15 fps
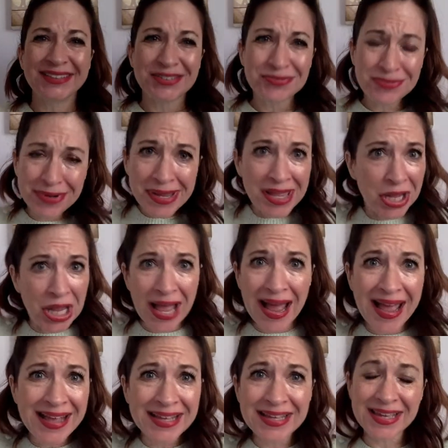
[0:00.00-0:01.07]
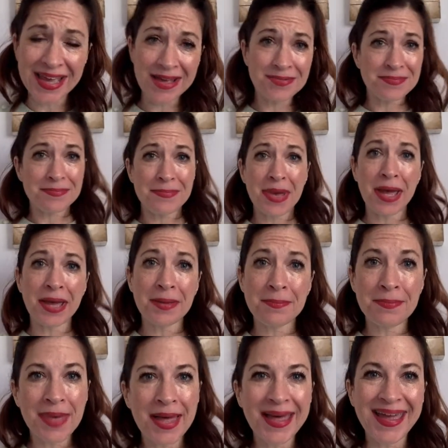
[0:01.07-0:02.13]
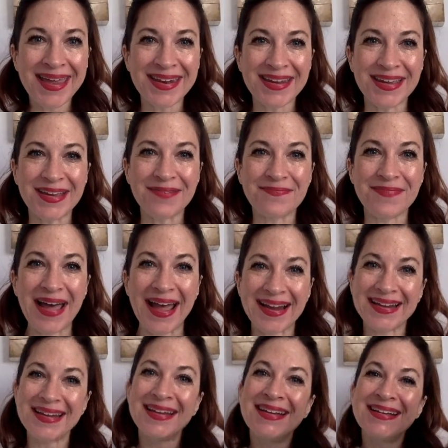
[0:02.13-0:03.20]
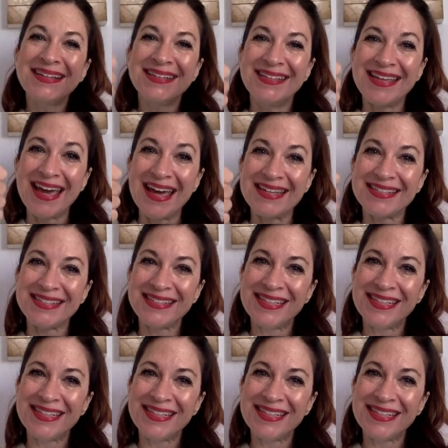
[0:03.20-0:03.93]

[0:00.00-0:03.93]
will I get my money back? Yes,